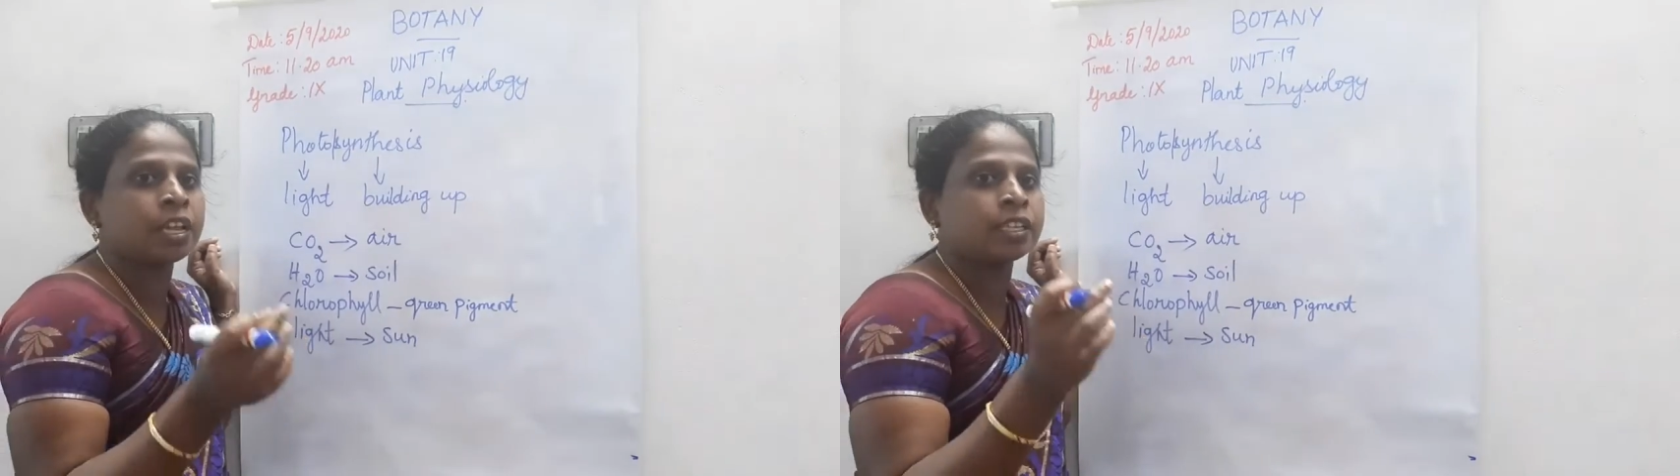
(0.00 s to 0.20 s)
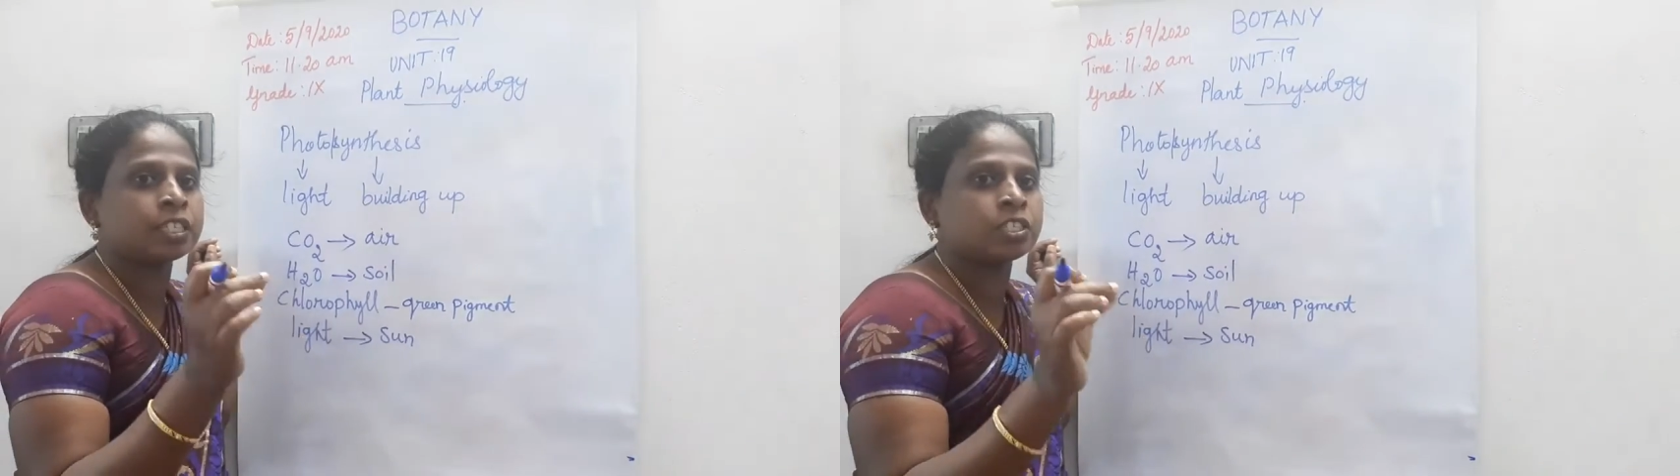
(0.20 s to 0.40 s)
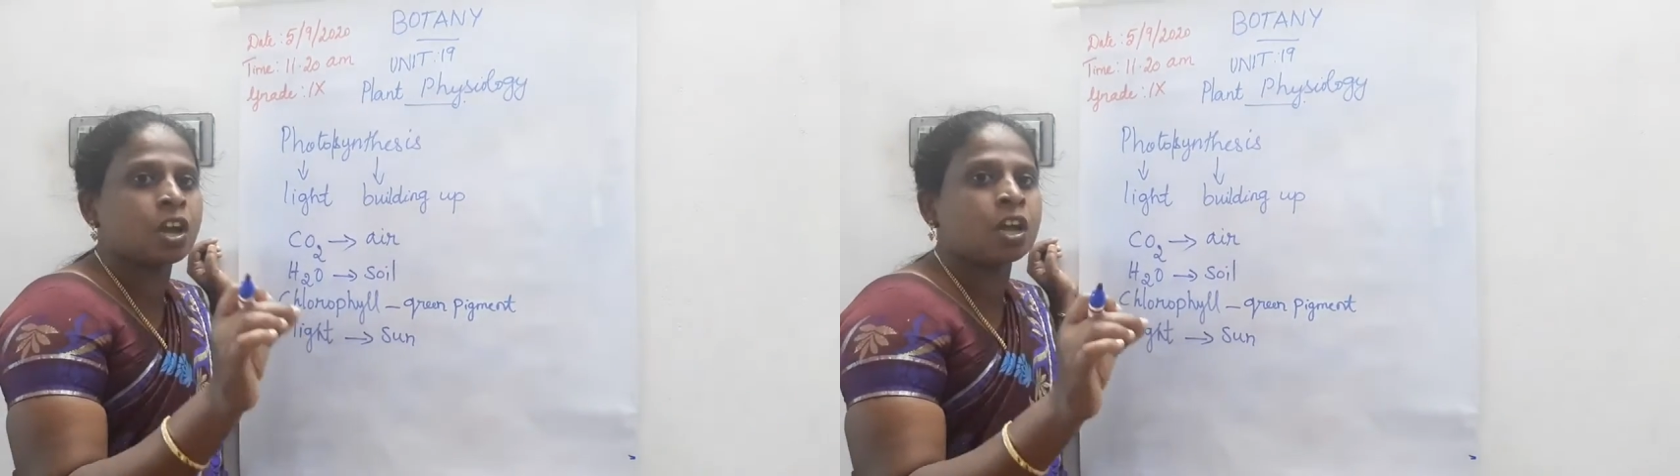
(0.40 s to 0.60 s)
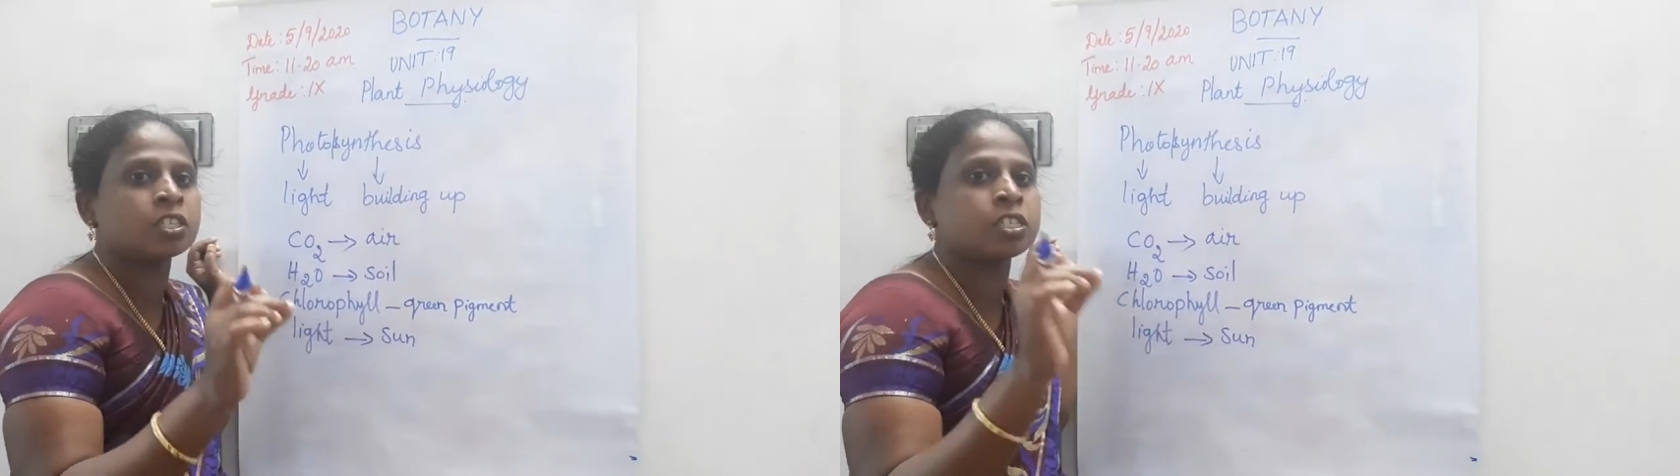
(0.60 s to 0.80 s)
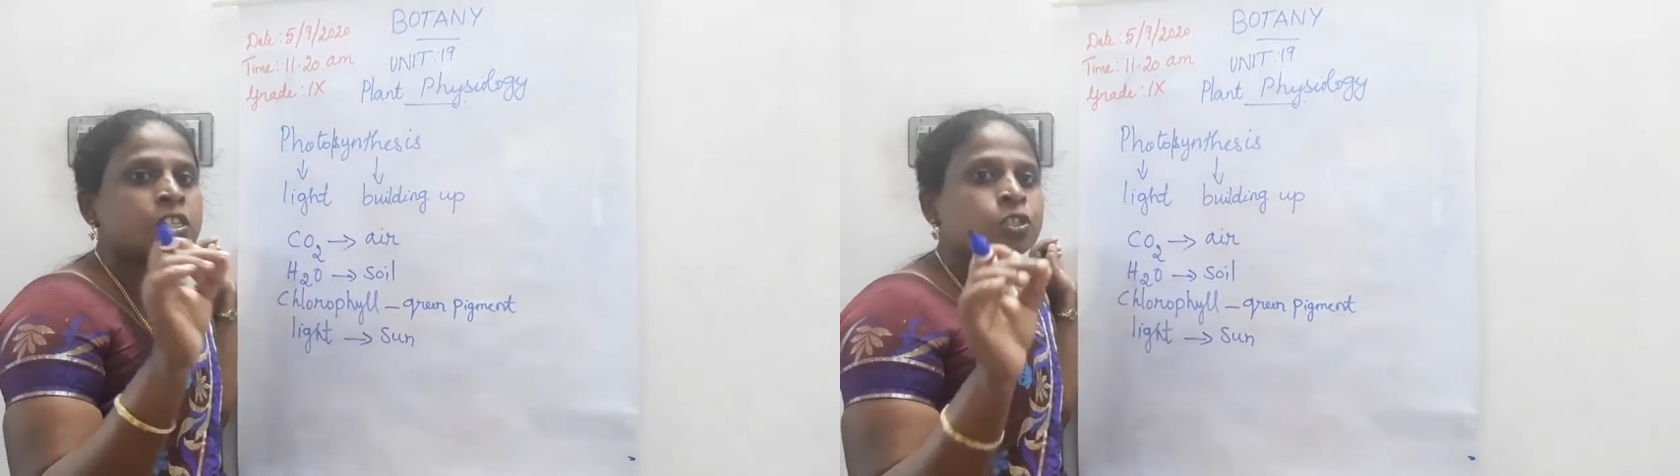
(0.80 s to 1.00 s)
and the
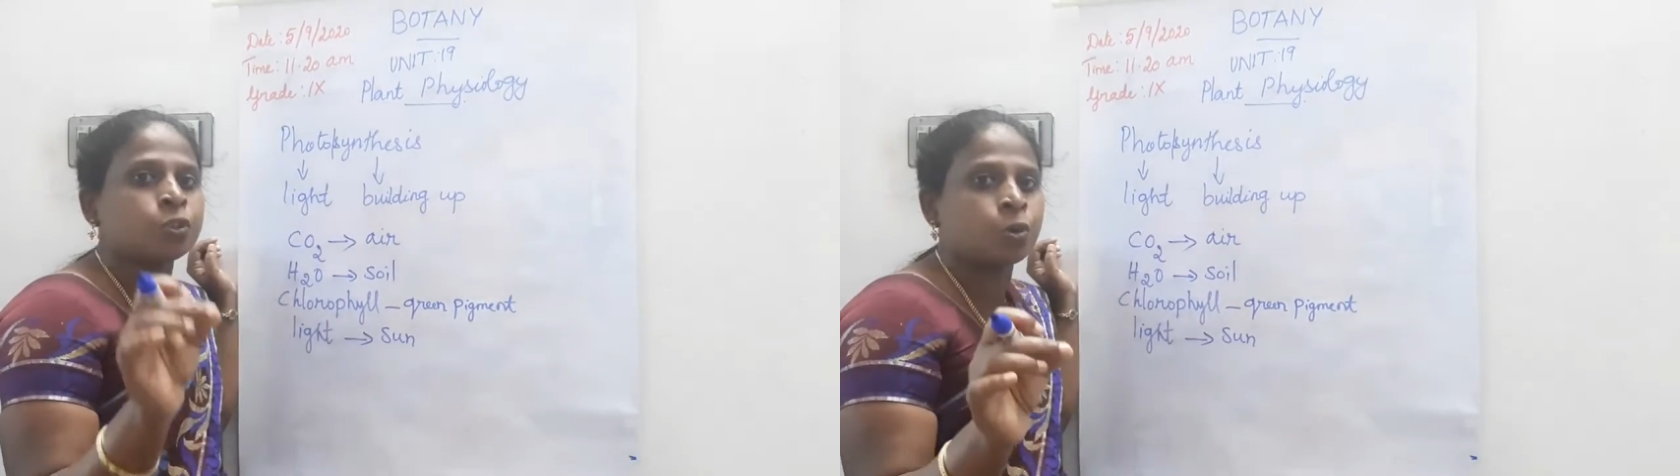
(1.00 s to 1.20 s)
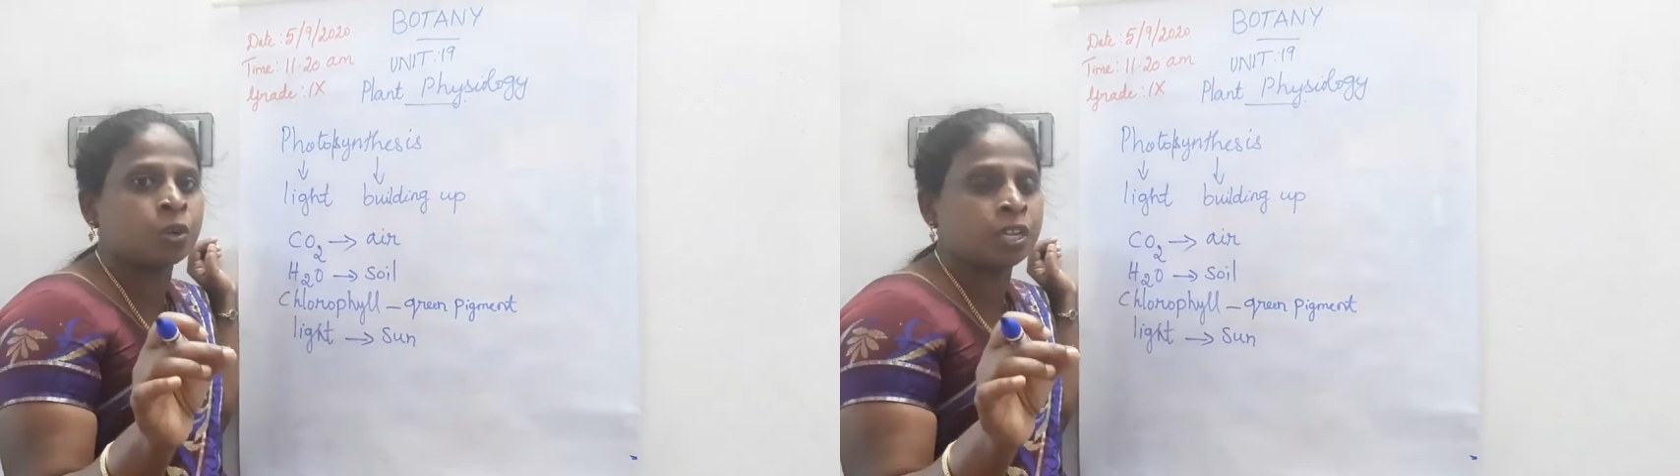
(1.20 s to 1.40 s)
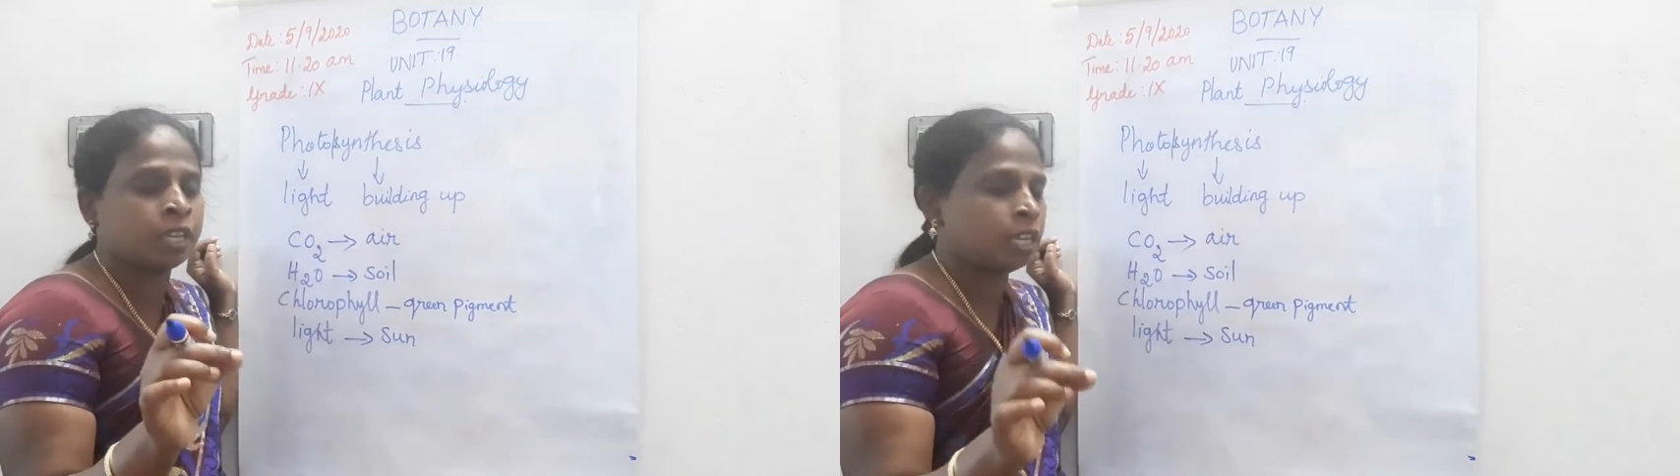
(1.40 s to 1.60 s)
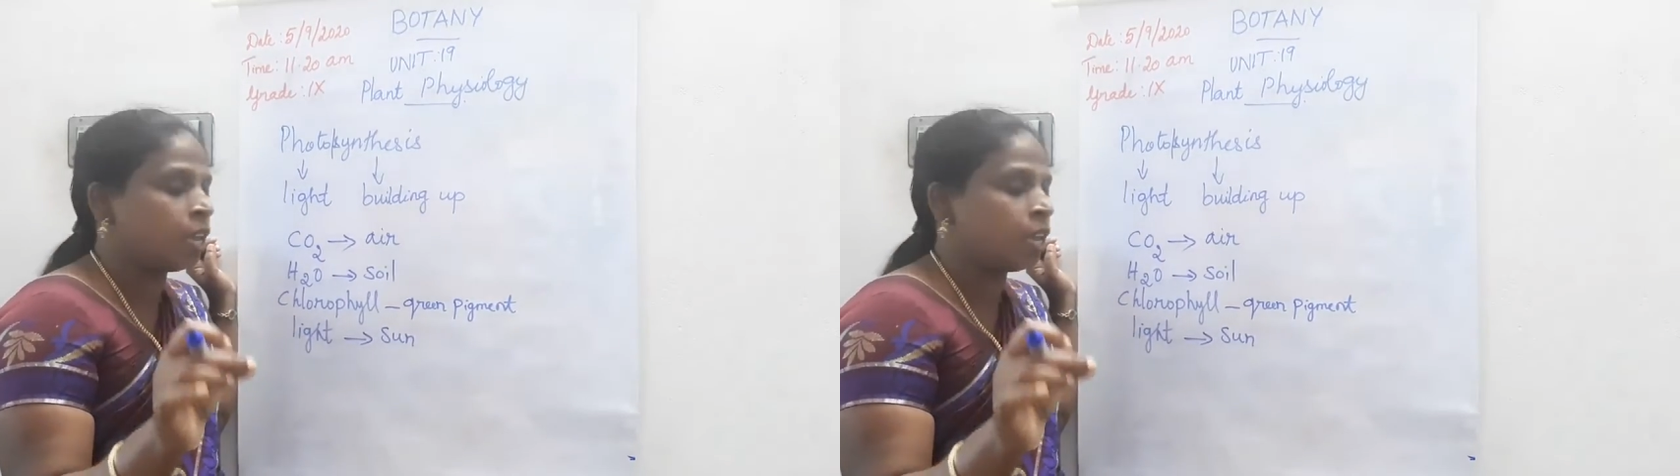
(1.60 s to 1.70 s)
starch is stored in